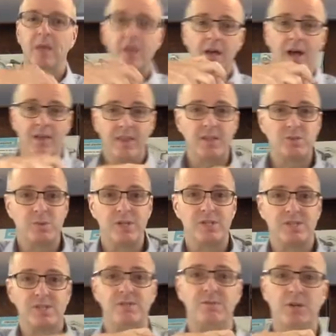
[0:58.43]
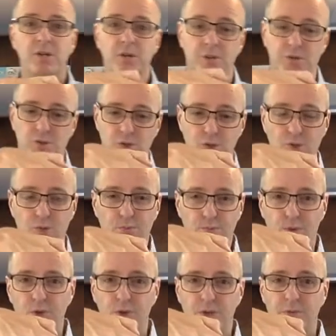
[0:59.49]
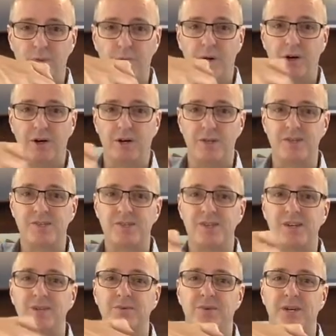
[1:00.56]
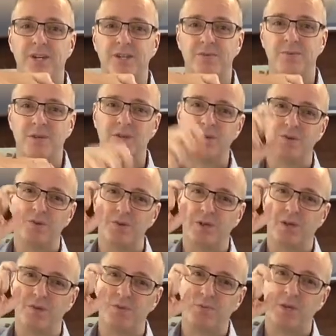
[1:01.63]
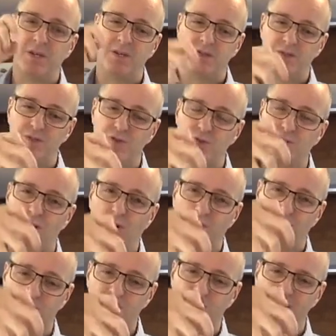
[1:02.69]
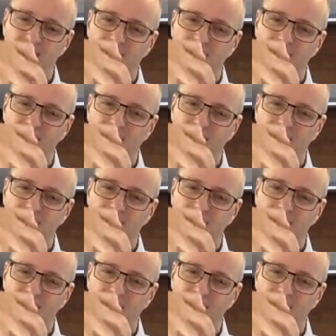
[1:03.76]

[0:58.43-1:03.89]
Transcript: And that's why it's difficult to pull them apart sideways, because all those peaks and troughs